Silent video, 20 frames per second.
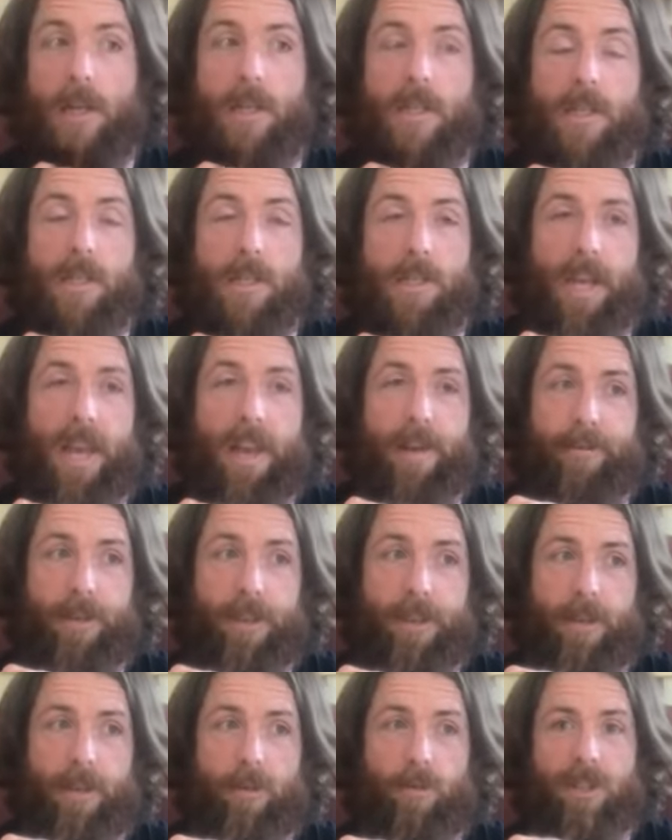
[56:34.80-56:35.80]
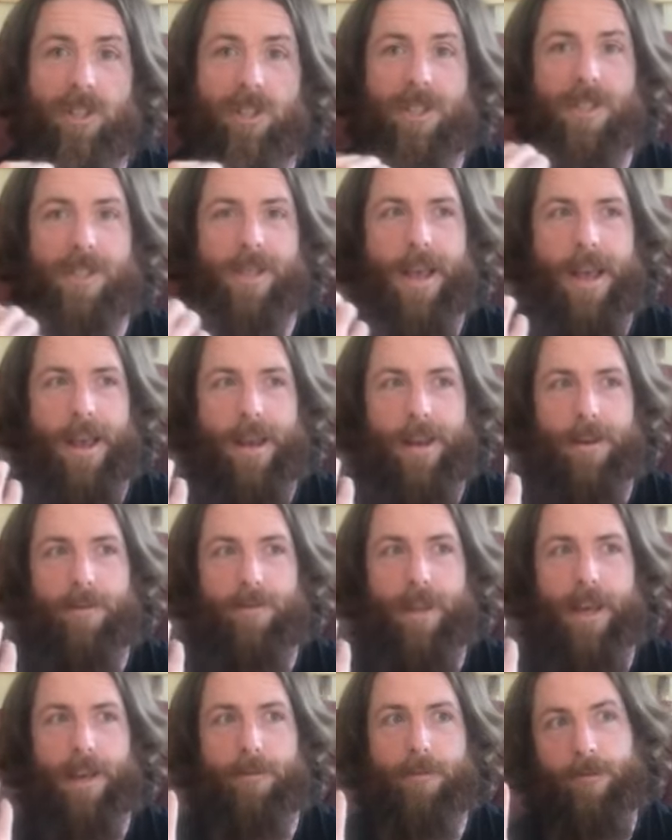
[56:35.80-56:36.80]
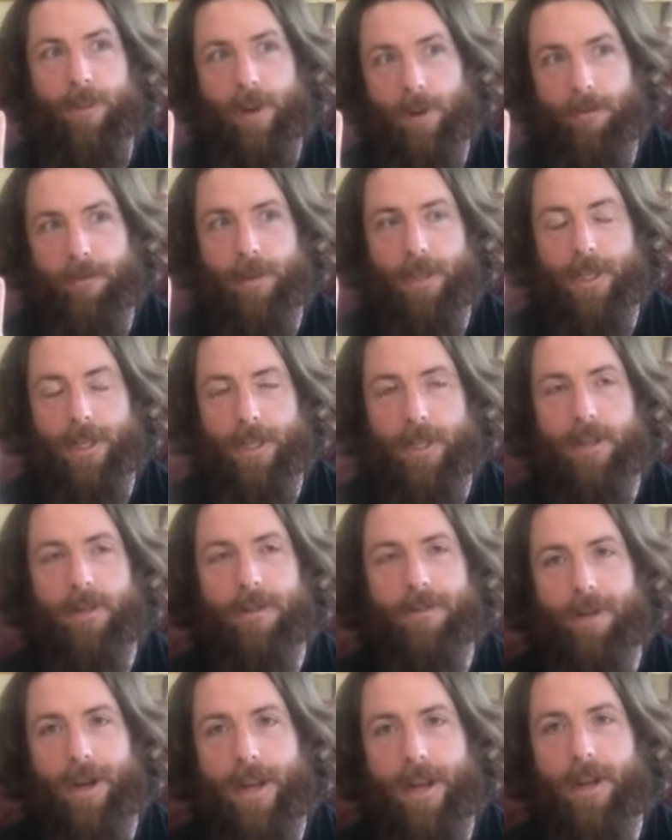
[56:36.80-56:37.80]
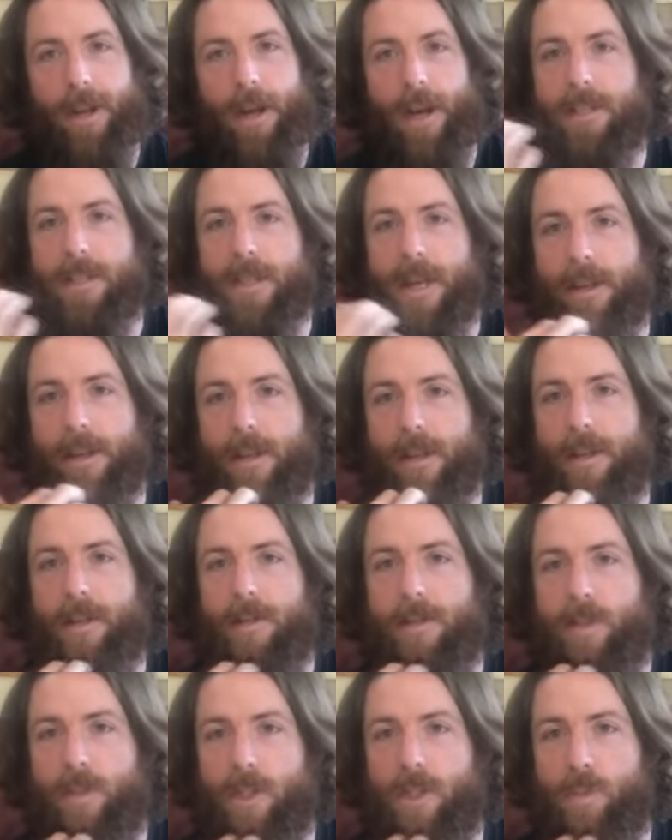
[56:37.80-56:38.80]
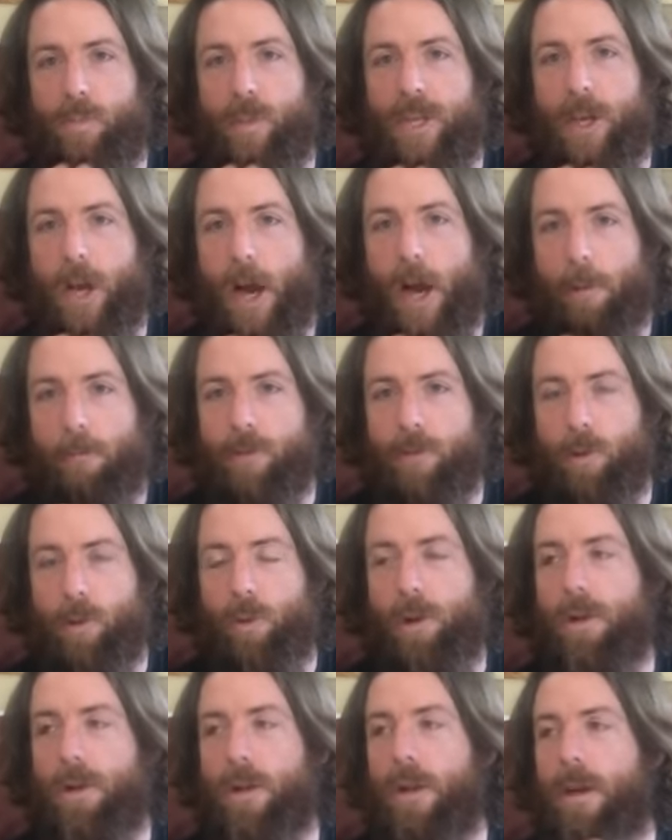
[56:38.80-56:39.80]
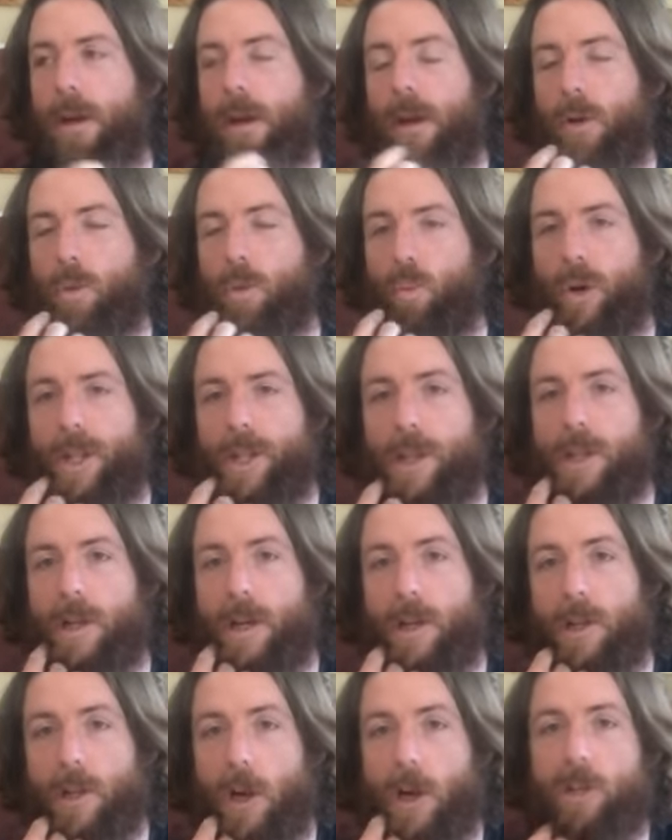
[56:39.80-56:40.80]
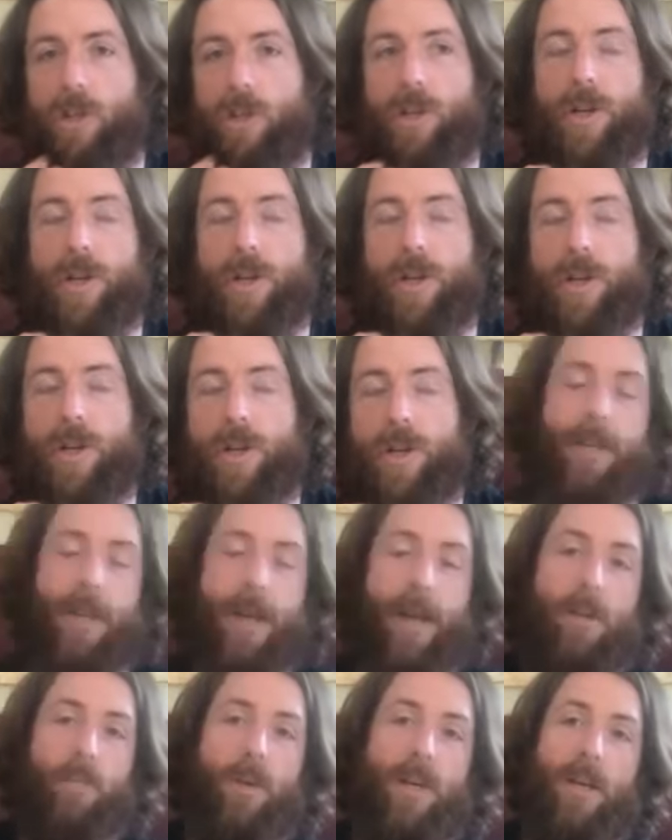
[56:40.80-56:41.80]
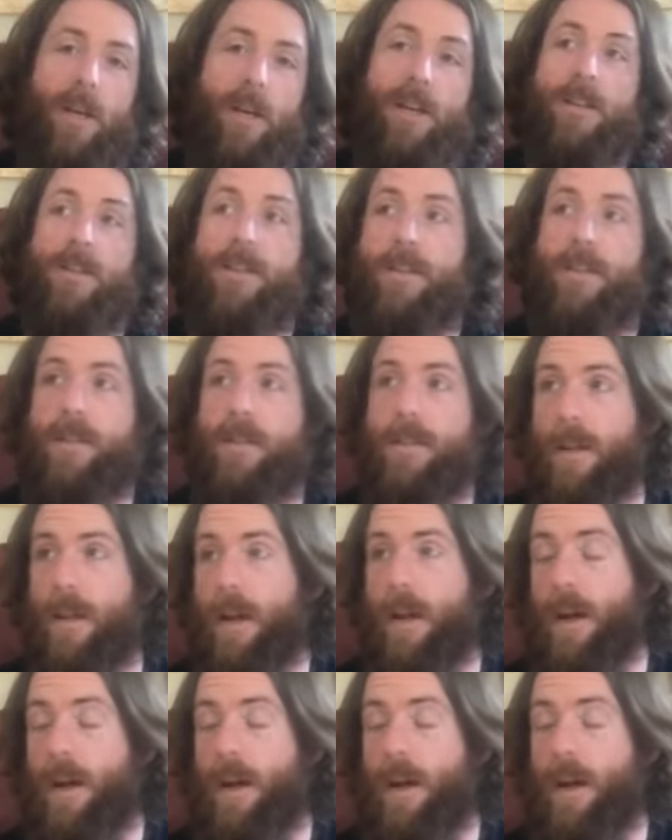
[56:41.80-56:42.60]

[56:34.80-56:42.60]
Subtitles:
safely, which is kind of like fearfully, right? I tend to just be comfortable with a larger nest egg because